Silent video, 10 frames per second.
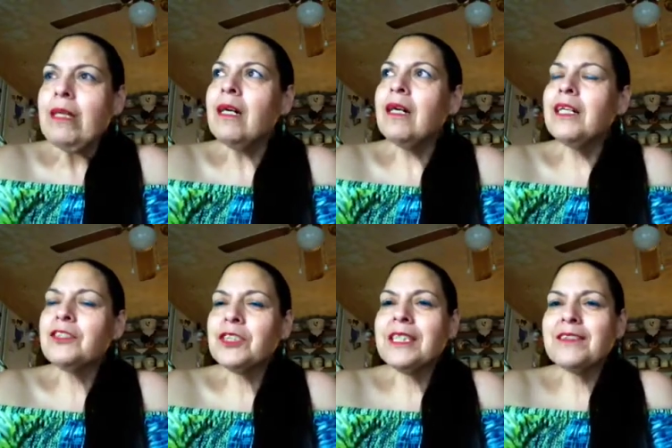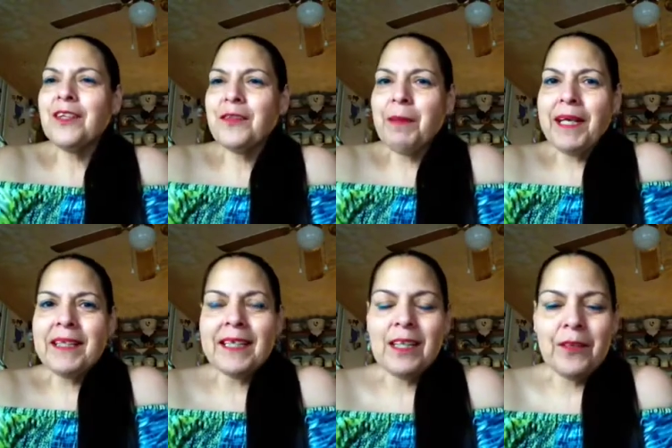Uh, she gets on the
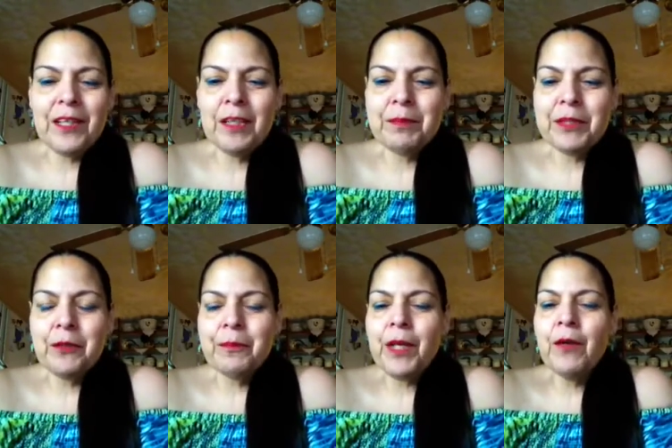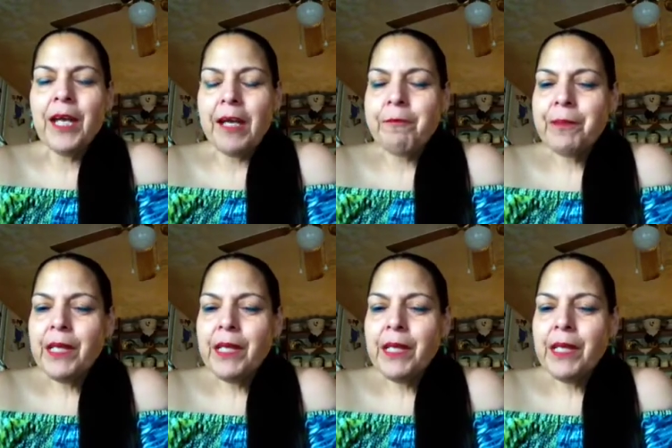bike, I get on the elliptical. Okay.